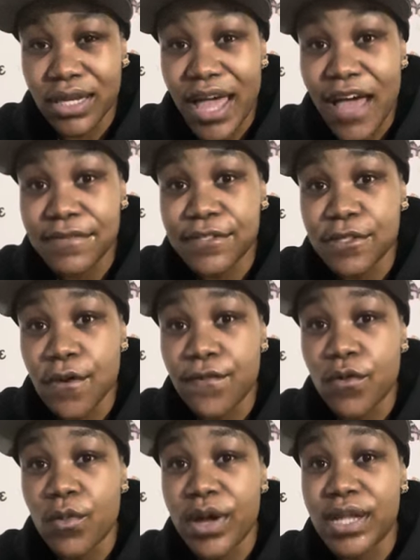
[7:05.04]
to have
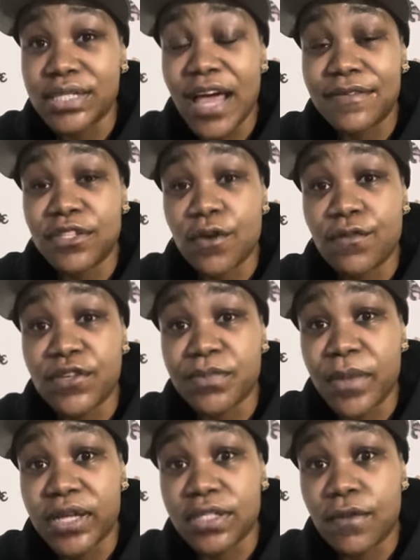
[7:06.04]
self-awareness, to have
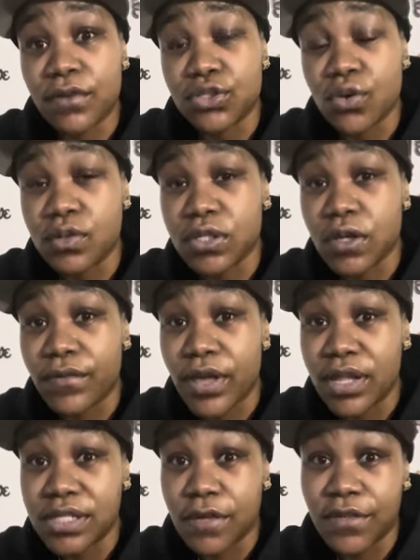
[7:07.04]
self-respect, self-control,
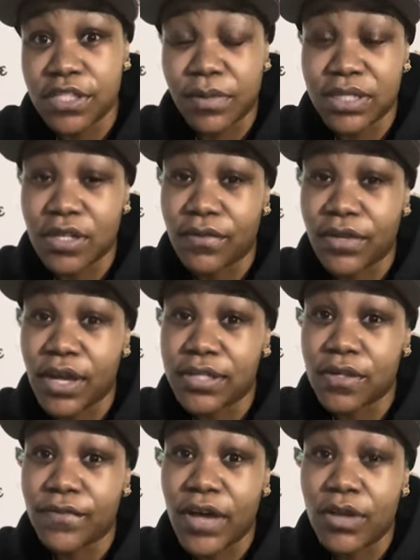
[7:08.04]
self-healing, self-discipline, self-care,
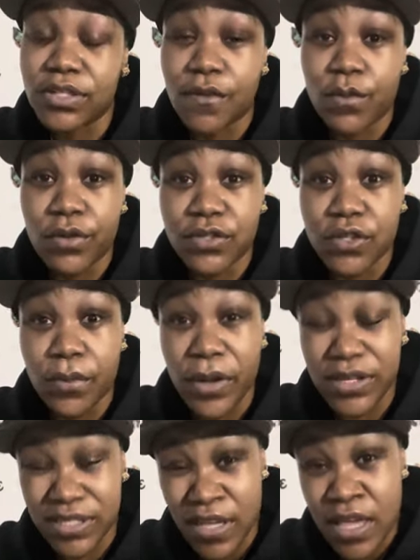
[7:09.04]
self-value, self-worth,
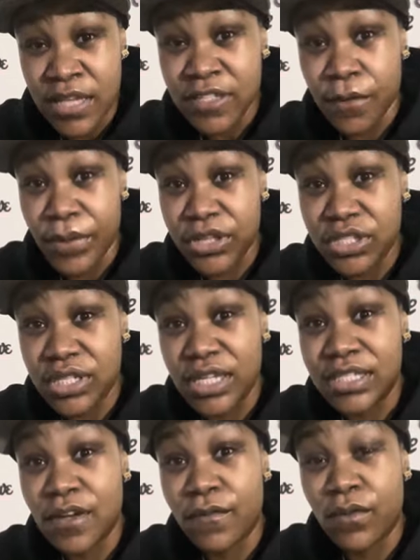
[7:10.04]
self-pace, self patient and
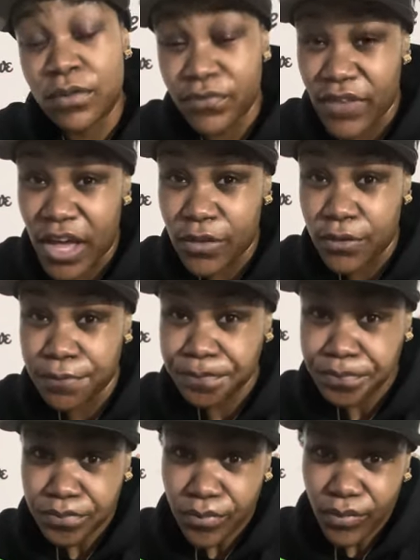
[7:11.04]
self-value,
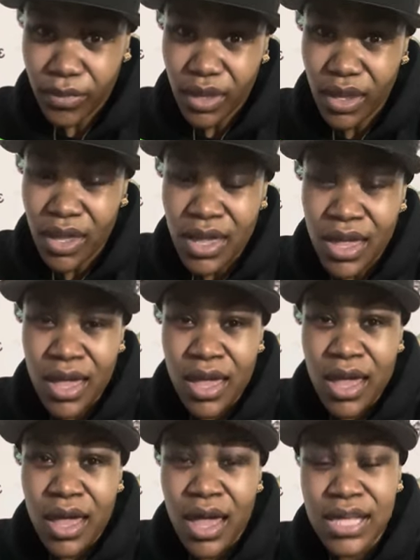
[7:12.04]

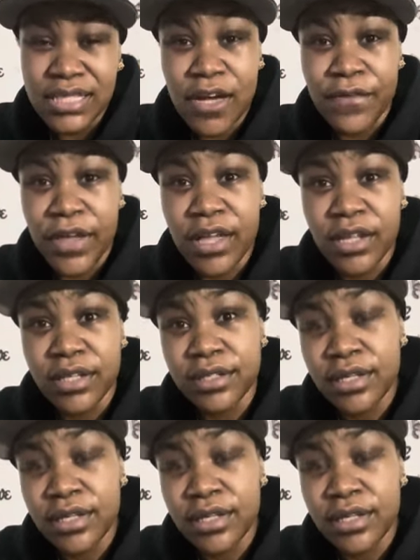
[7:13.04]
and self-healing